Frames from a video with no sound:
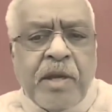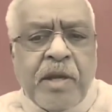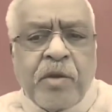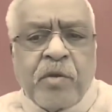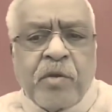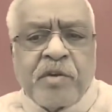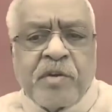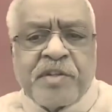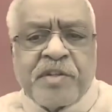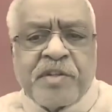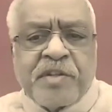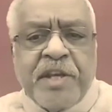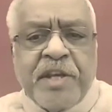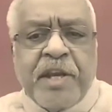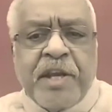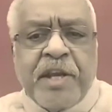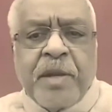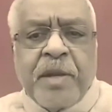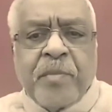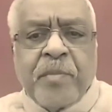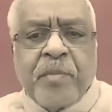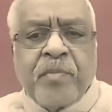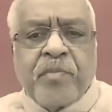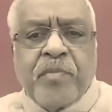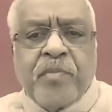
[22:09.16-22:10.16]
I don't see
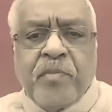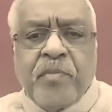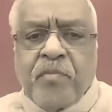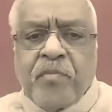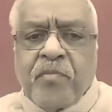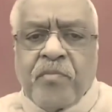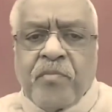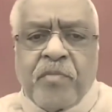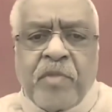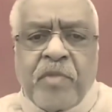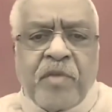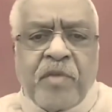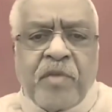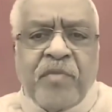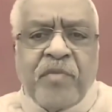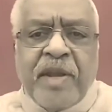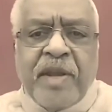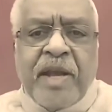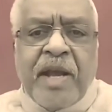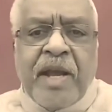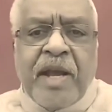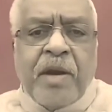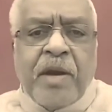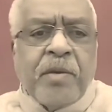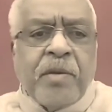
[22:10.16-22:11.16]
him, but
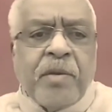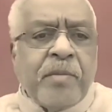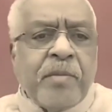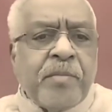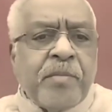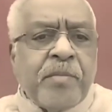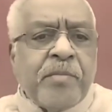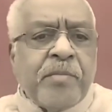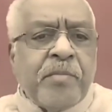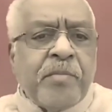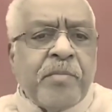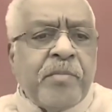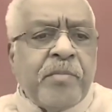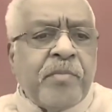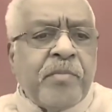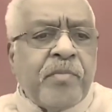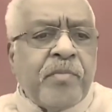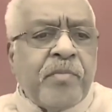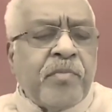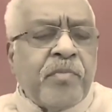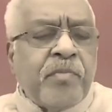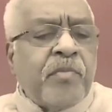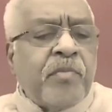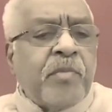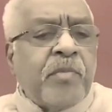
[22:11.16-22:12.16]
we have
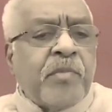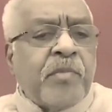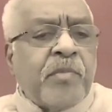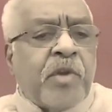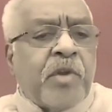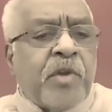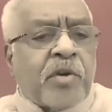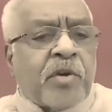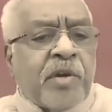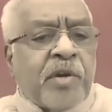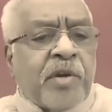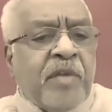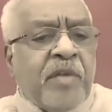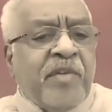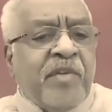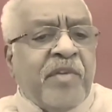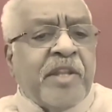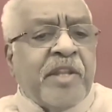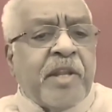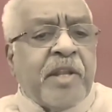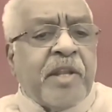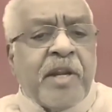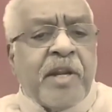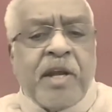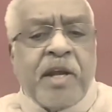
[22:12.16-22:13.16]
Dr.
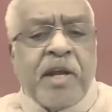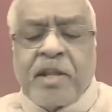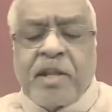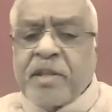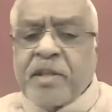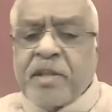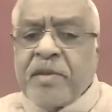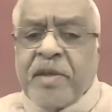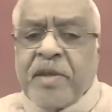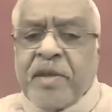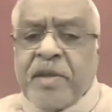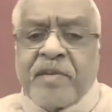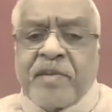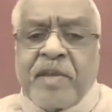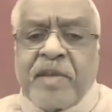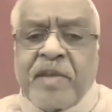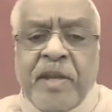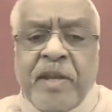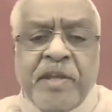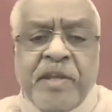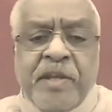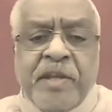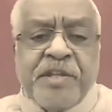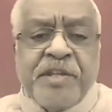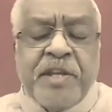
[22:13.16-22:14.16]
Ravindranath. He is
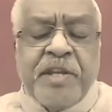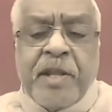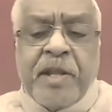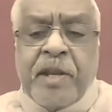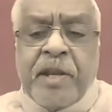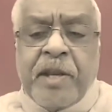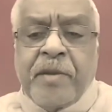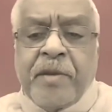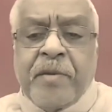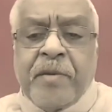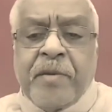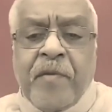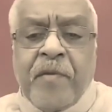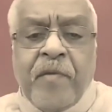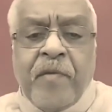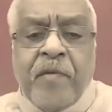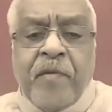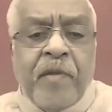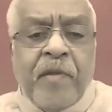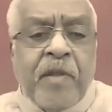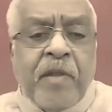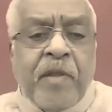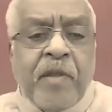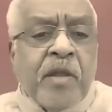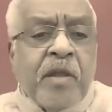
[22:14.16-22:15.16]
an engineering
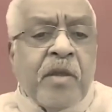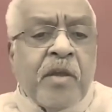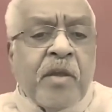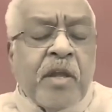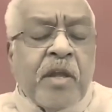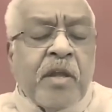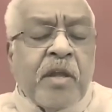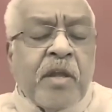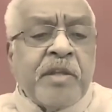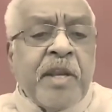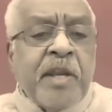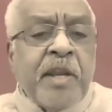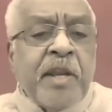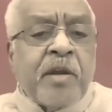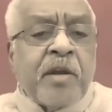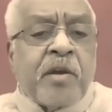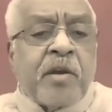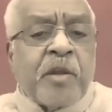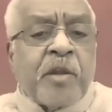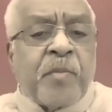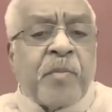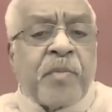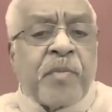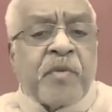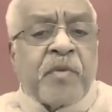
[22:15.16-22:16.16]

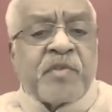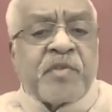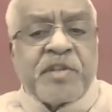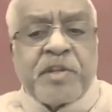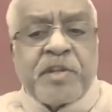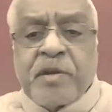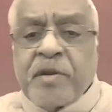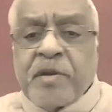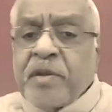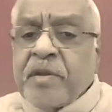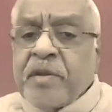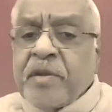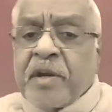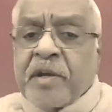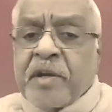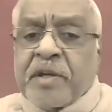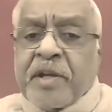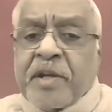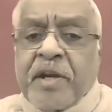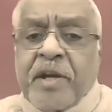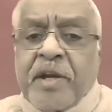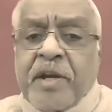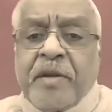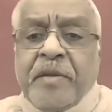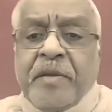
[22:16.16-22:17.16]
college professor,
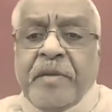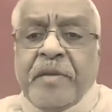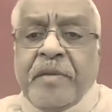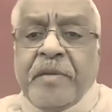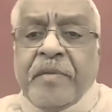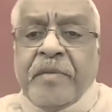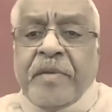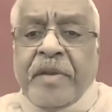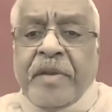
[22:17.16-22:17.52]
retired,